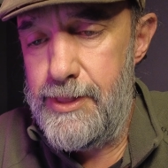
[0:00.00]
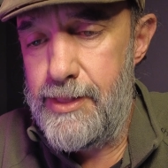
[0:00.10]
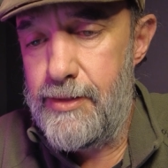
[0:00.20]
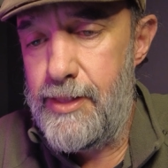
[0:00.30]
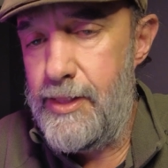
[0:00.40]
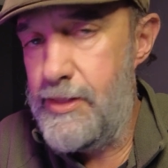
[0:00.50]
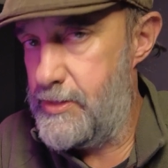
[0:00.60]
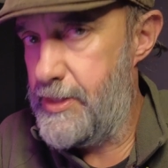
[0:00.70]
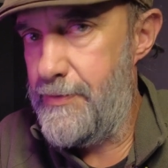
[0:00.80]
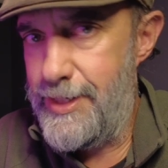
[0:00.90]
the
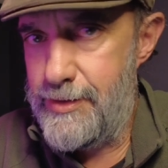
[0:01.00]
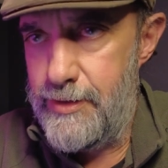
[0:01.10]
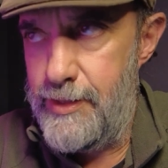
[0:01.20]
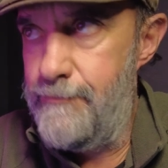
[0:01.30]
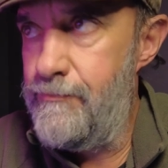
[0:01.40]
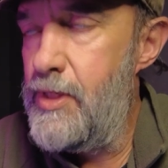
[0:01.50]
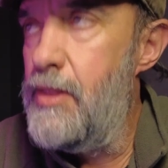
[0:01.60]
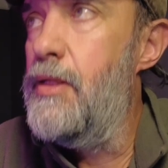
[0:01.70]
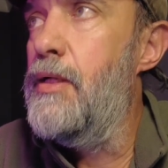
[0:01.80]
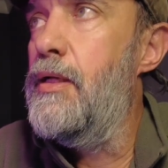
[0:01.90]
client directly.
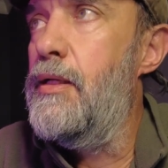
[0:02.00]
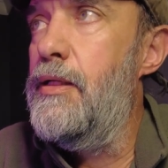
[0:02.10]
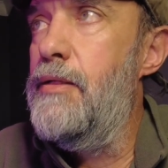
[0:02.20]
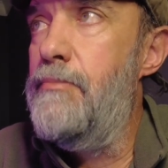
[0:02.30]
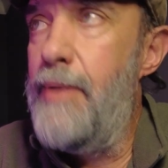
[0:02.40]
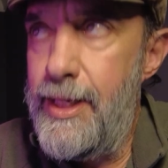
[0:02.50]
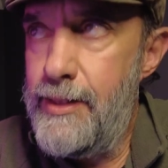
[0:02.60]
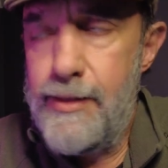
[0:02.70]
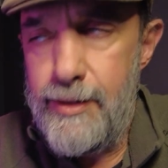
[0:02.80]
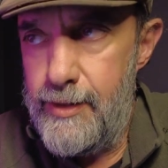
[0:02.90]
In my
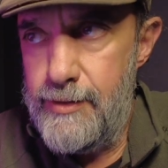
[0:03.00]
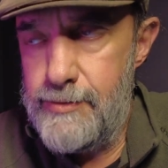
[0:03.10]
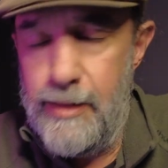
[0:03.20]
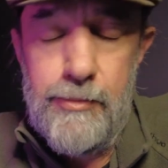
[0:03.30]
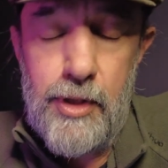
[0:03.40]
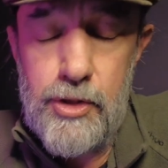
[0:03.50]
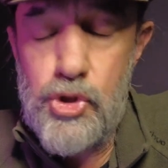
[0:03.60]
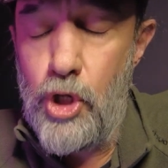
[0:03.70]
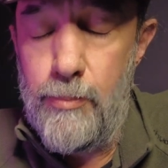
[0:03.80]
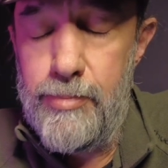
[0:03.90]
case, I'm not a
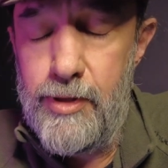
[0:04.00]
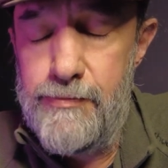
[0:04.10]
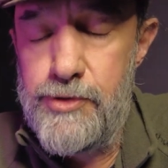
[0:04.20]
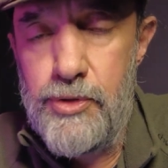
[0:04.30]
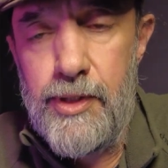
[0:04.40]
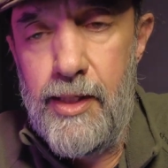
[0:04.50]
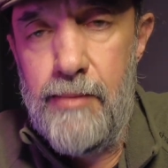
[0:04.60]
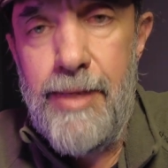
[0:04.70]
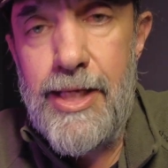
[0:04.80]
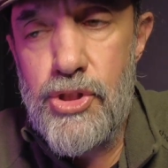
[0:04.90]
shopkeeper, as you can
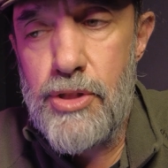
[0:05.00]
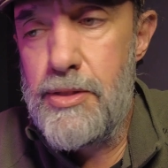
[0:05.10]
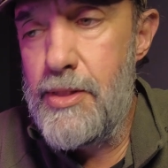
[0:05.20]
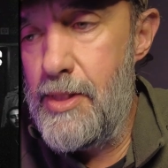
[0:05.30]
imagine,